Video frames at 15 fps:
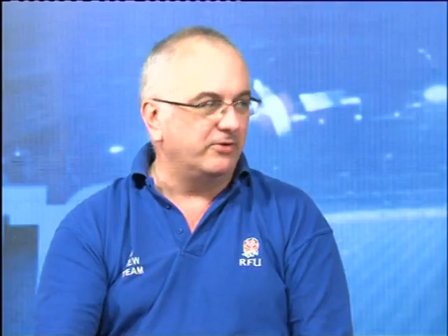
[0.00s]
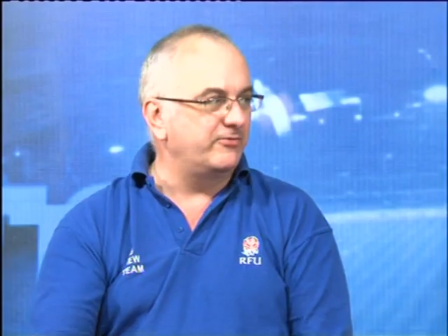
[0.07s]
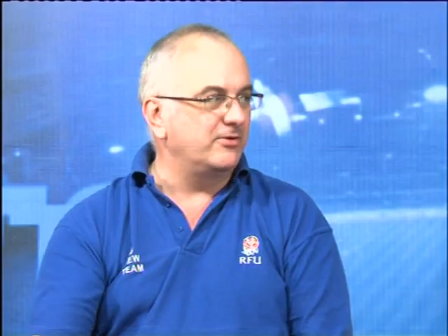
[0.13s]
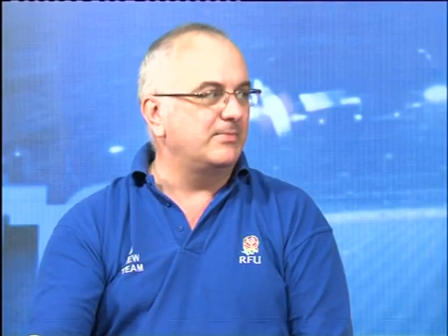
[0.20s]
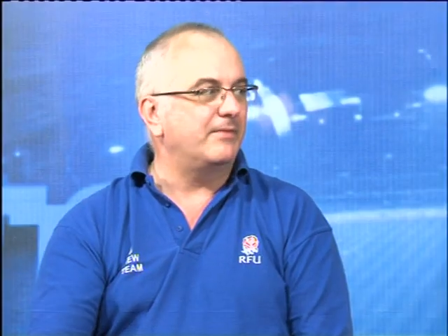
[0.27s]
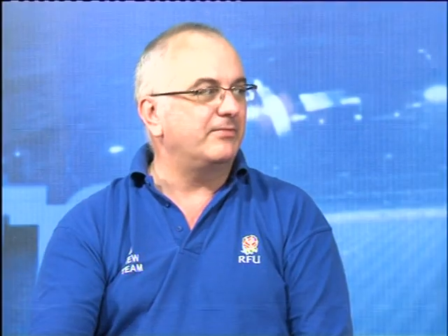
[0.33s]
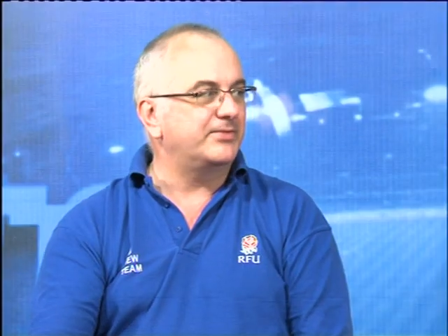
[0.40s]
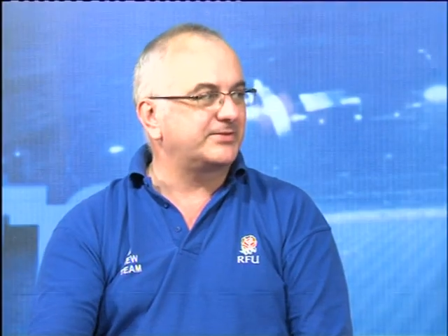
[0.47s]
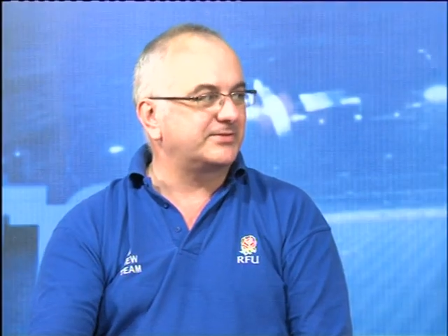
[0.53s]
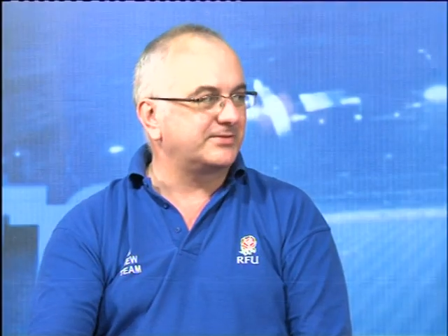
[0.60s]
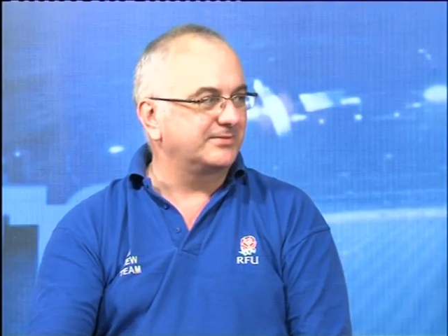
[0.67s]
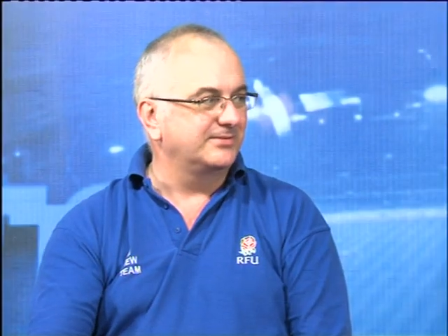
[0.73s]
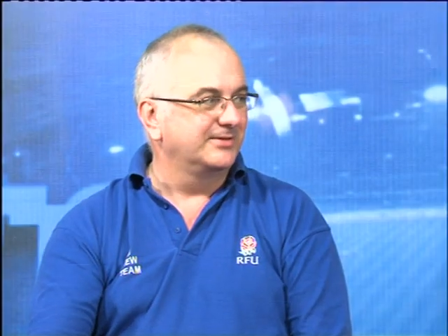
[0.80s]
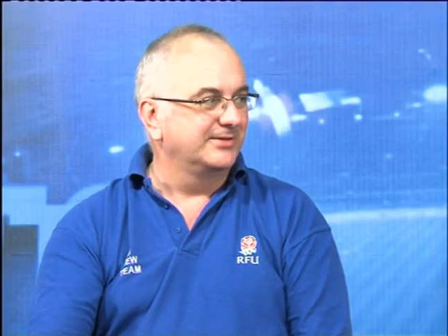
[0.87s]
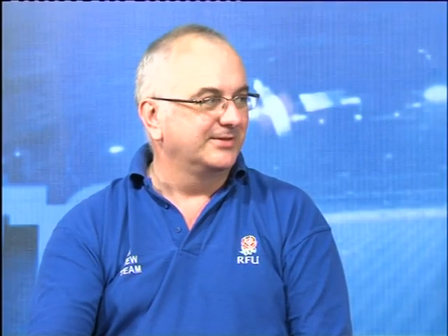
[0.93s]
for months.
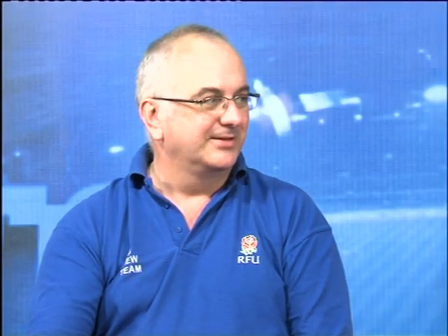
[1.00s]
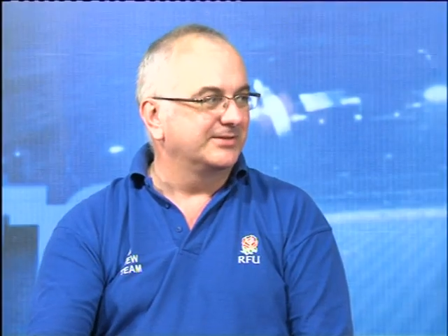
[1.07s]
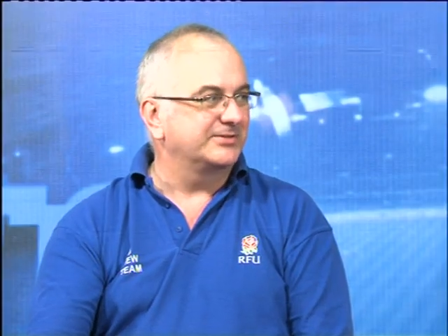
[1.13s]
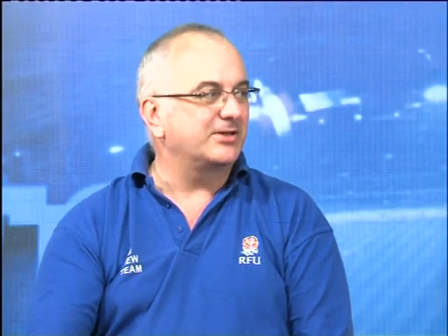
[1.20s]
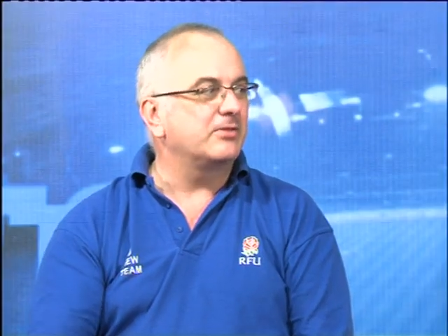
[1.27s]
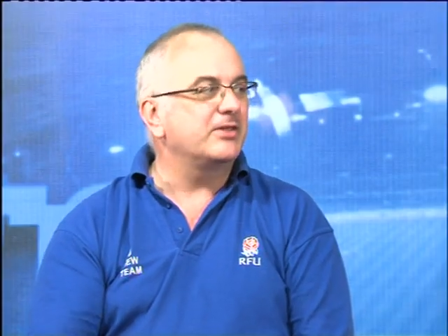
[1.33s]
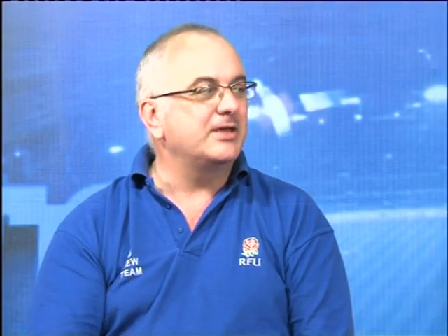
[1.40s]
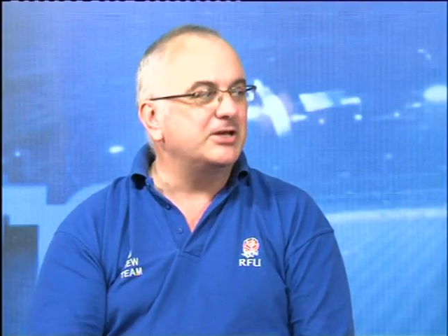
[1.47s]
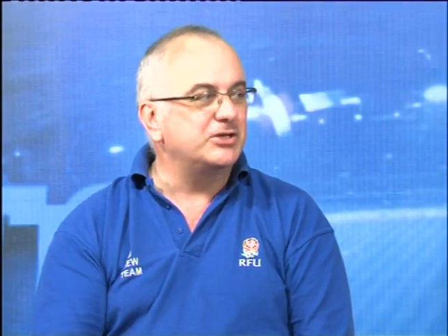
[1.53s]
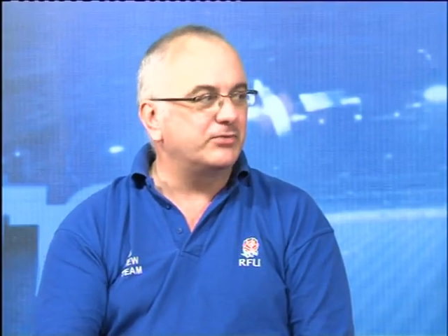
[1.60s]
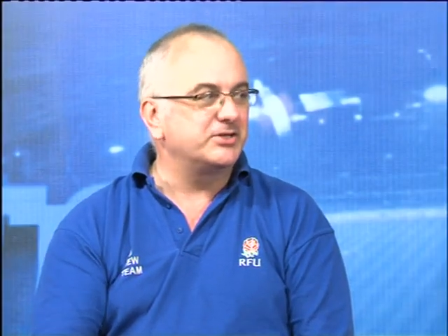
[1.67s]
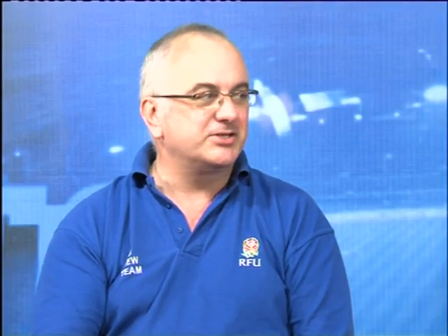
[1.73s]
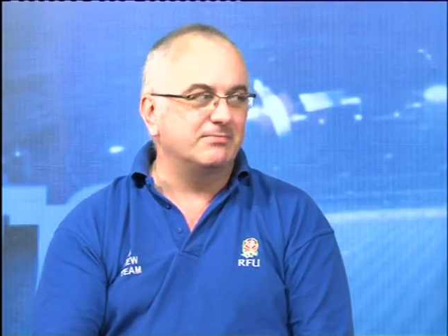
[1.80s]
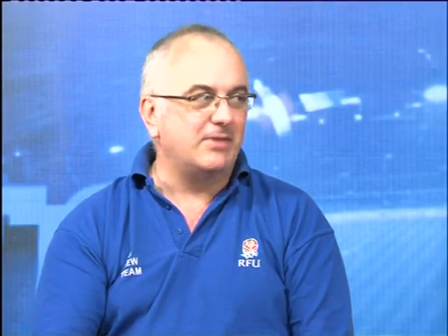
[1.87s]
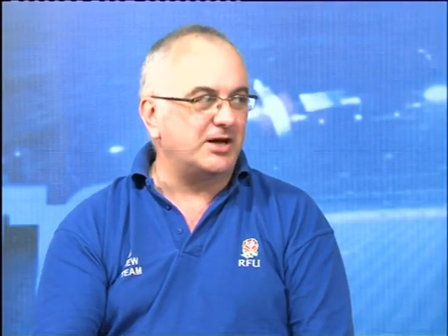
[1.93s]
So the
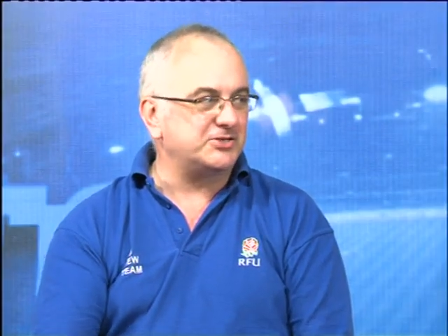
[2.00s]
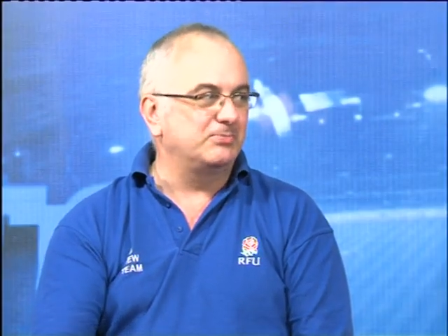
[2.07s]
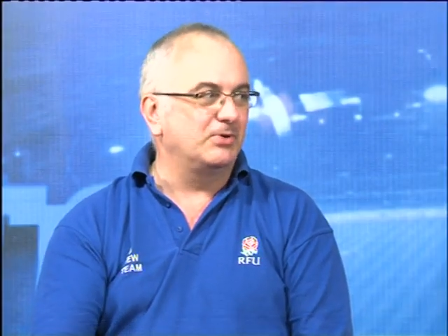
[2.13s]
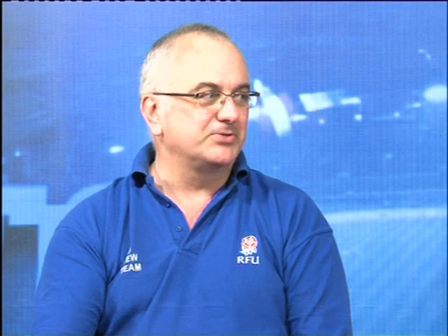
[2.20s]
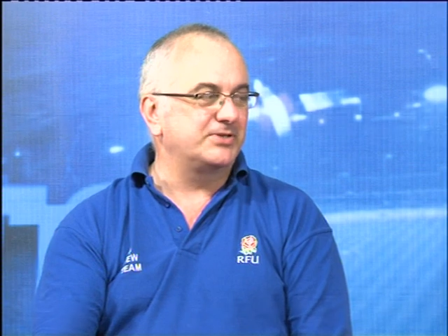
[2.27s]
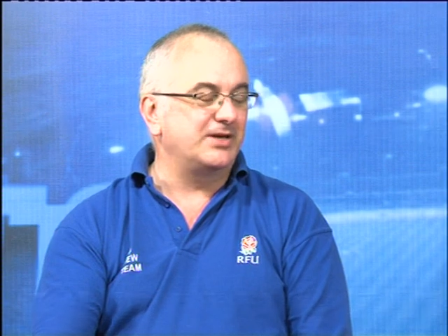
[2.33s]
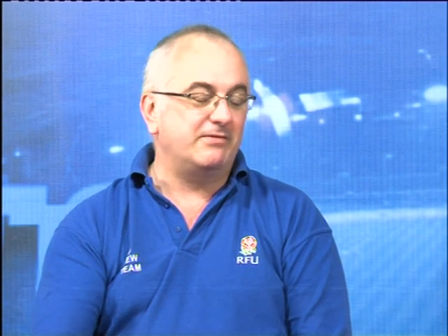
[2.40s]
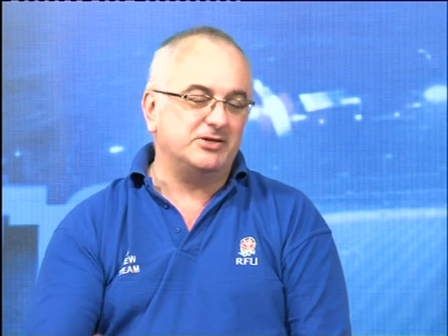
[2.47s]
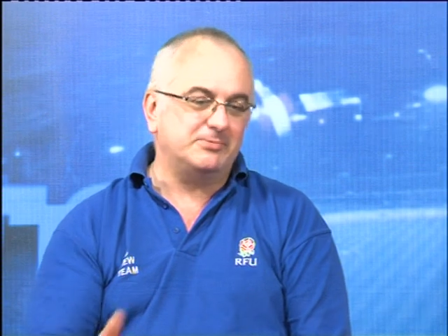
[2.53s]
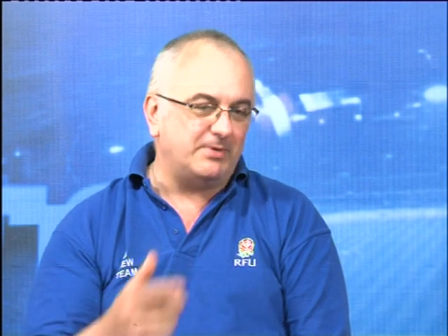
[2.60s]
injuries are much more serious.